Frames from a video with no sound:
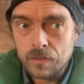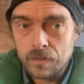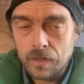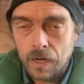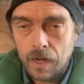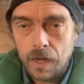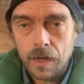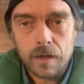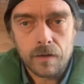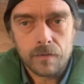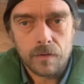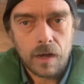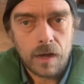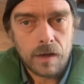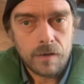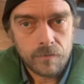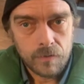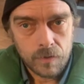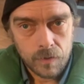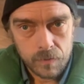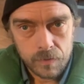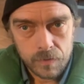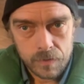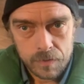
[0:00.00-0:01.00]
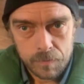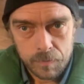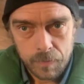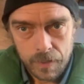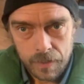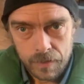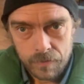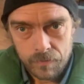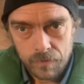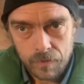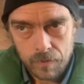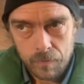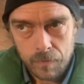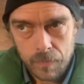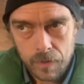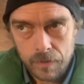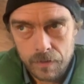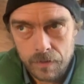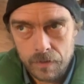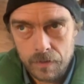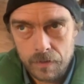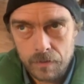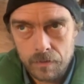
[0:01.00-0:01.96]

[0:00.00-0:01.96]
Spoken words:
I've owned this bike for a month